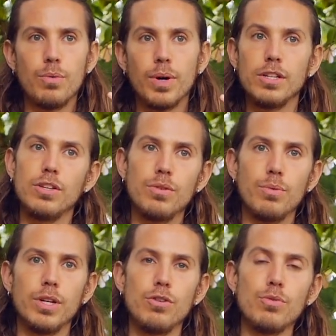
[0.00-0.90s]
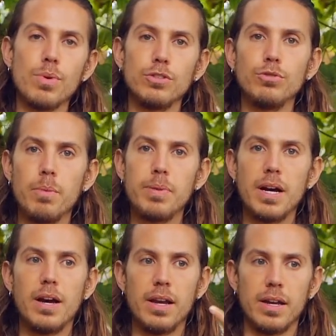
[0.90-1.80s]
what do you want to
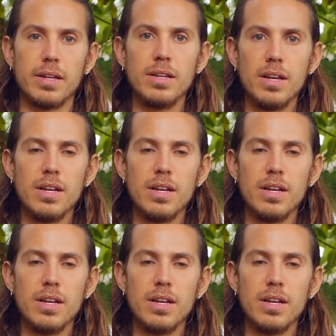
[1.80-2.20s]
reply, and